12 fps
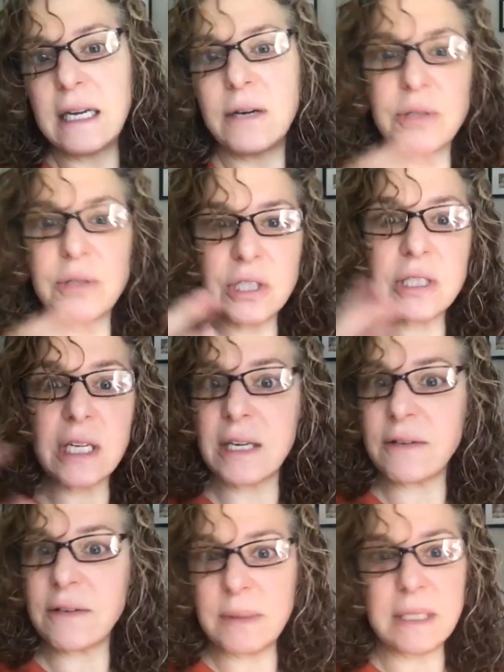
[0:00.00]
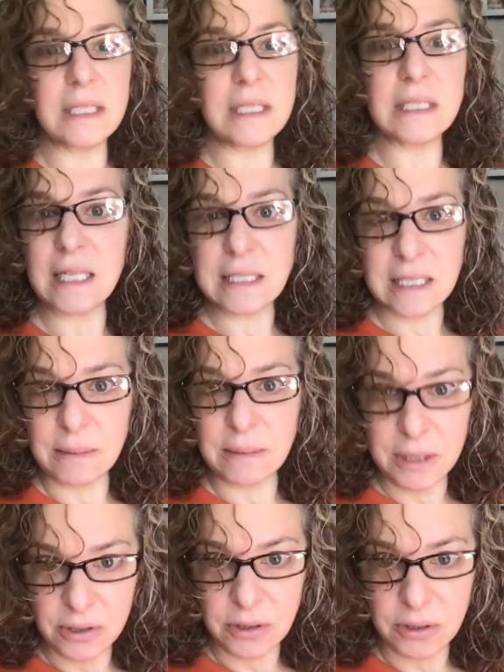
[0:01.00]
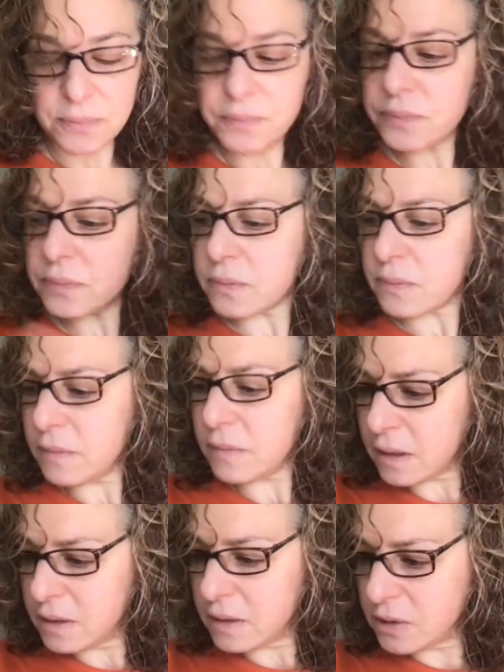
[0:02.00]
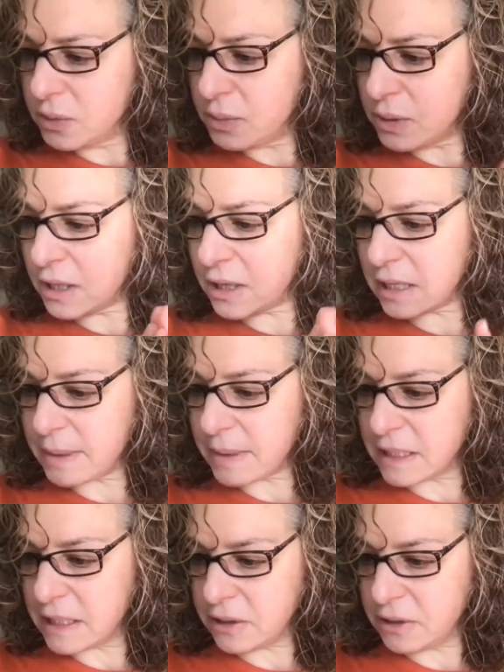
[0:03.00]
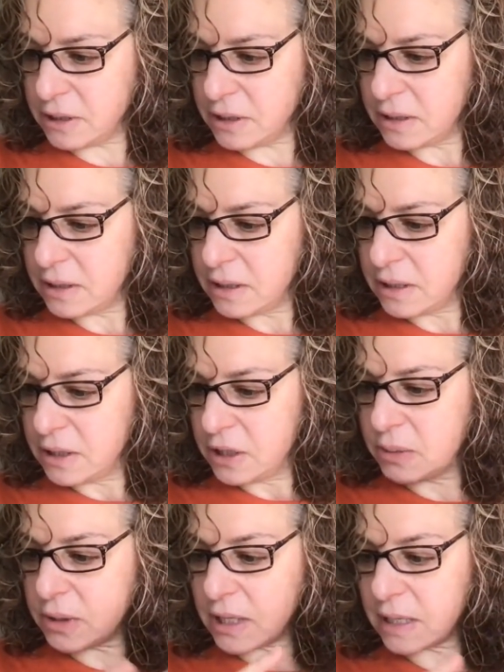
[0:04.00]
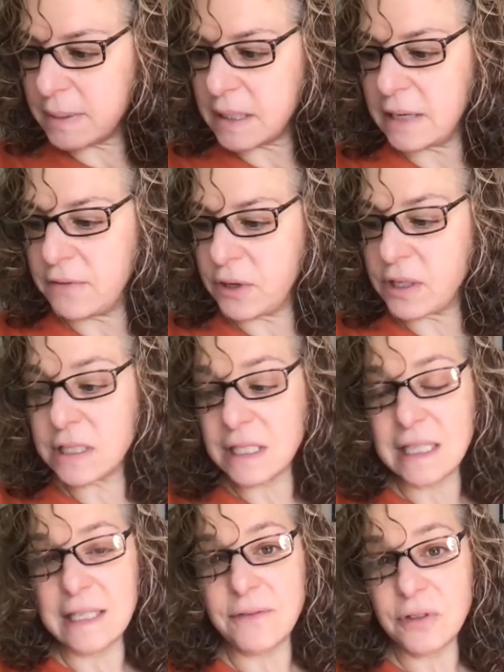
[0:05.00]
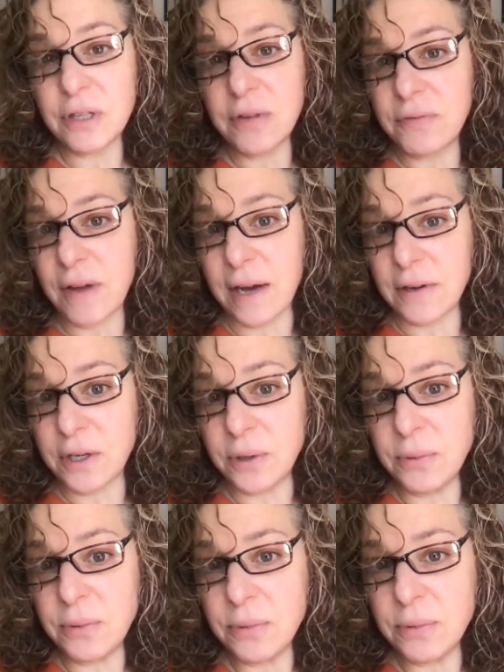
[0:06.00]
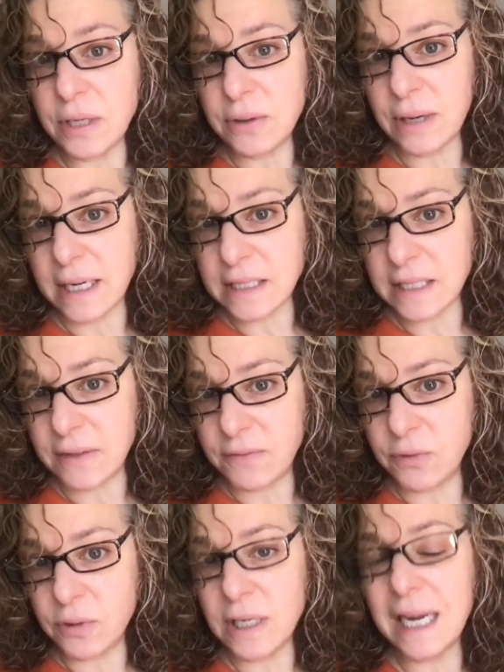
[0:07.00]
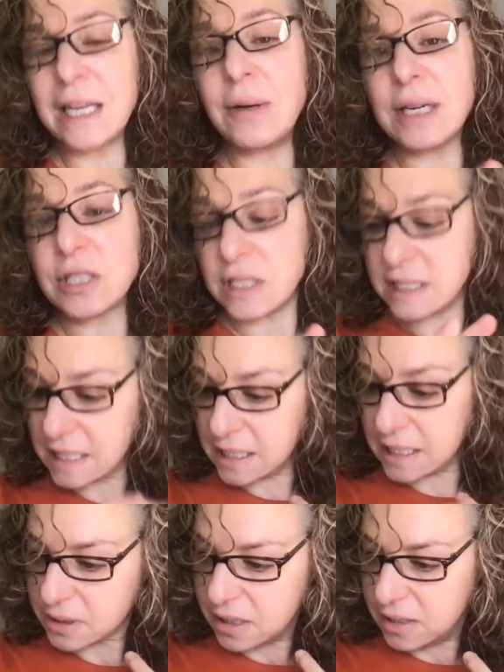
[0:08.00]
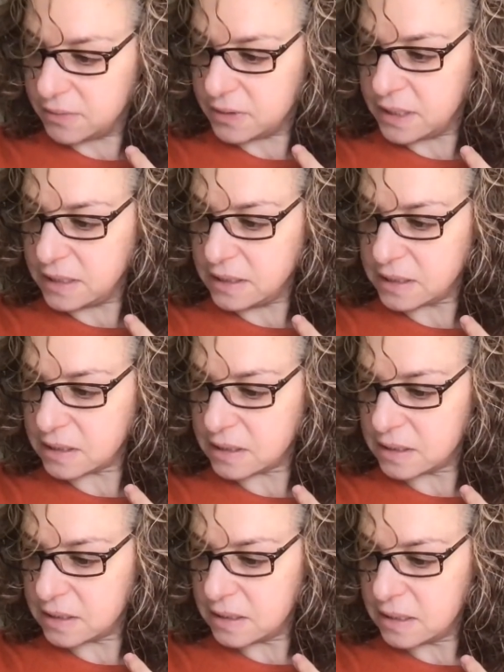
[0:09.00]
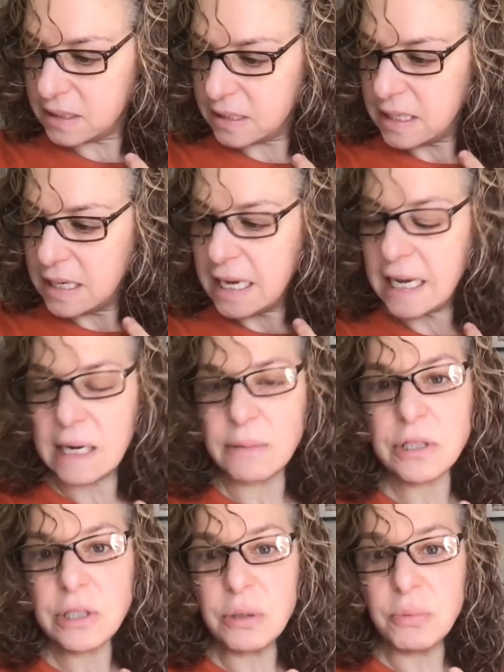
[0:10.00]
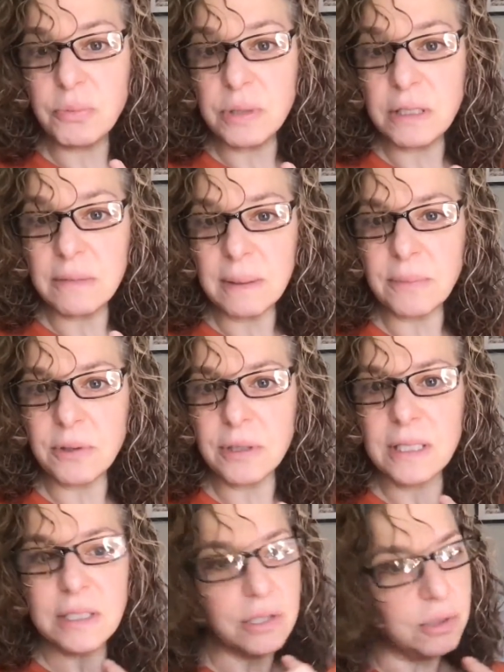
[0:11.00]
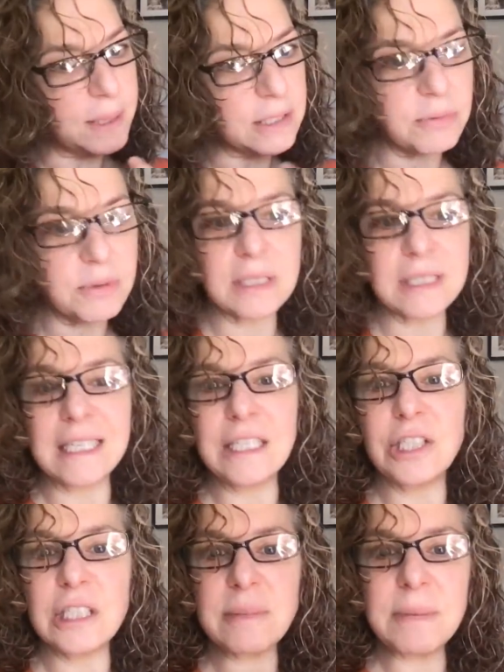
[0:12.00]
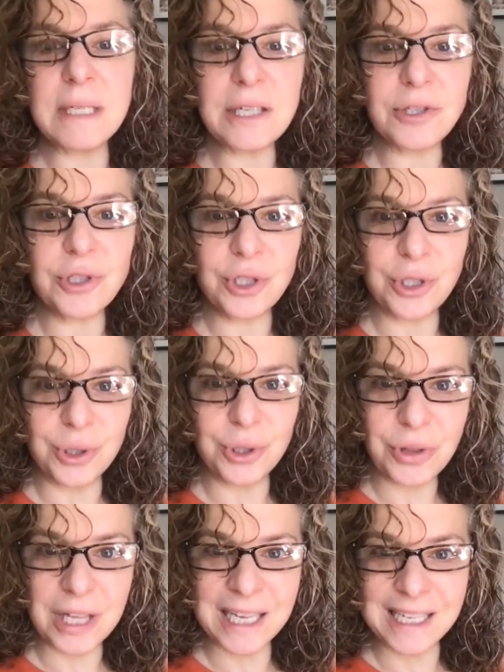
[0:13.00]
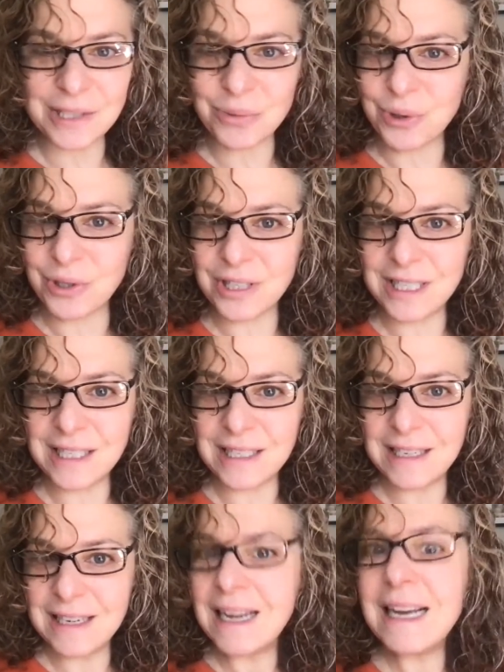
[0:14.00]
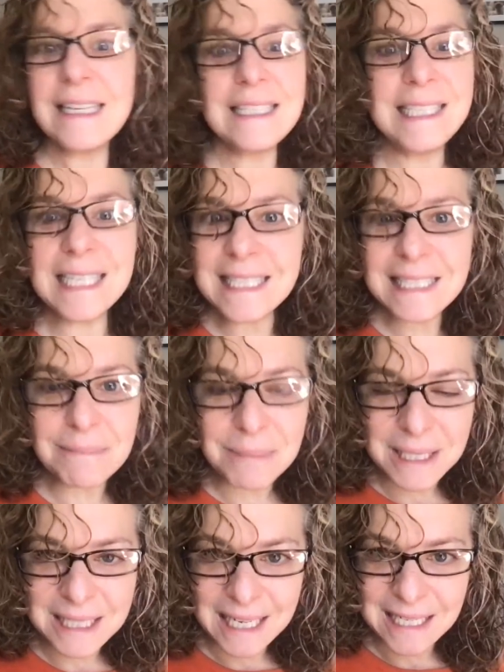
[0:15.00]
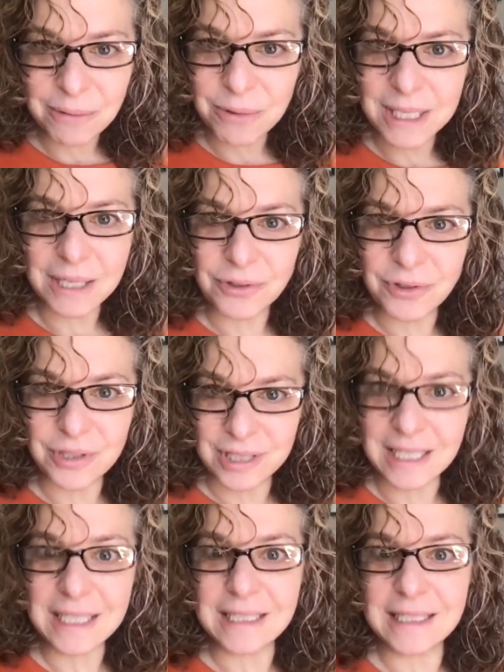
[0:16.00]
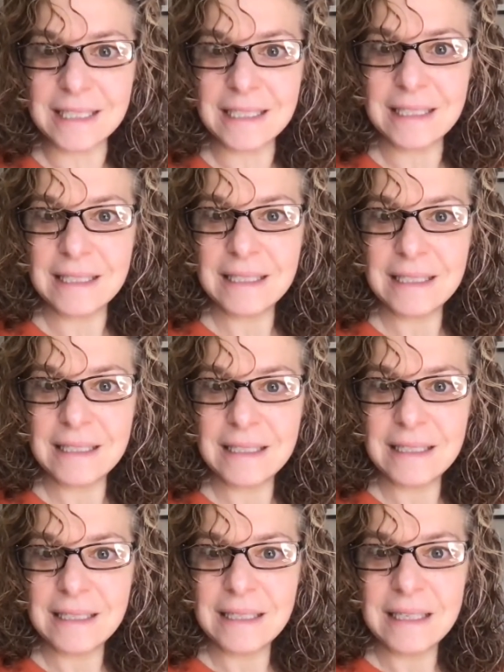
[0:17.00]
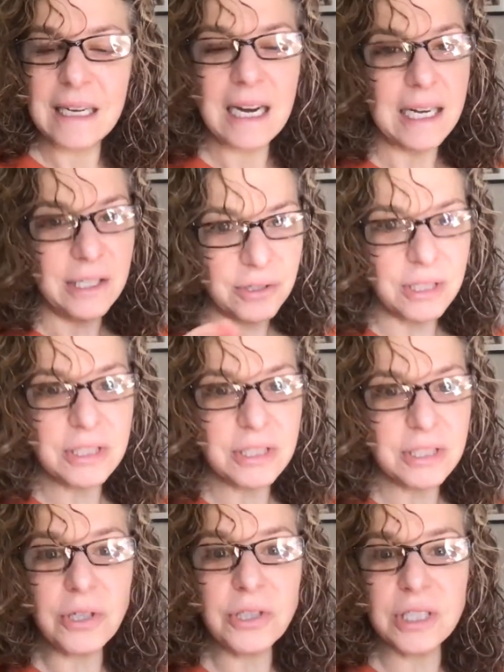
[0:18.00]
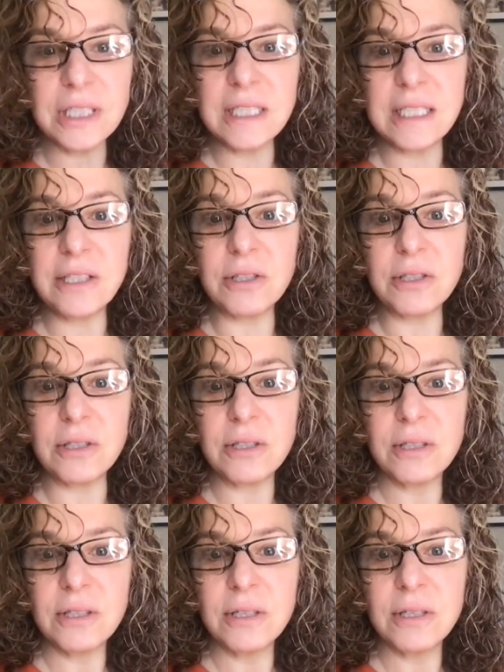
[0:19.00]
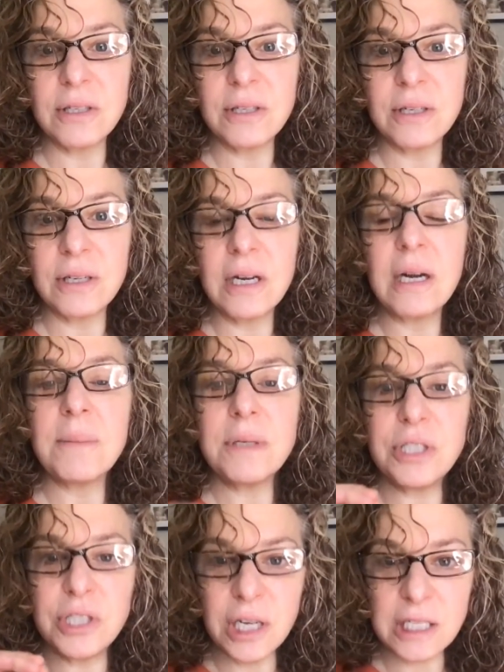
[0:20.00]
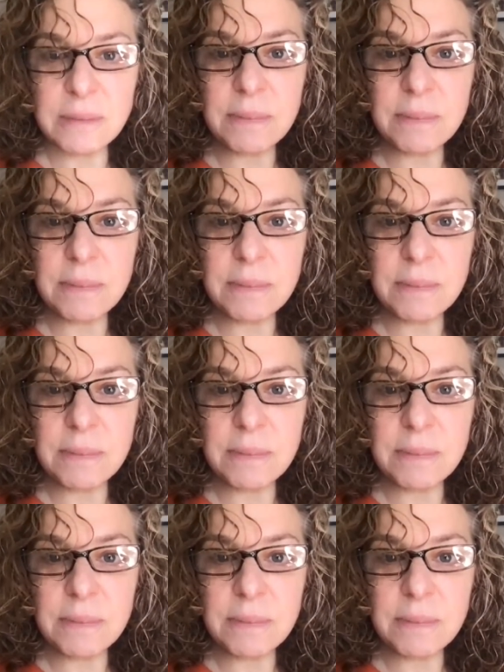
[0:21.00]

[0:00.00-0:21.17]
which is like if somebody does it, that's like a miracle. So you want to think about tiered. You want to think about if you can deliver the value that you're asking for. Can you actually say it with confidence? And I want you to really remember let's go back to real estate. Just because you think it's worth it doesn't mean anyone else does. I know that's a harsh thing to hear but just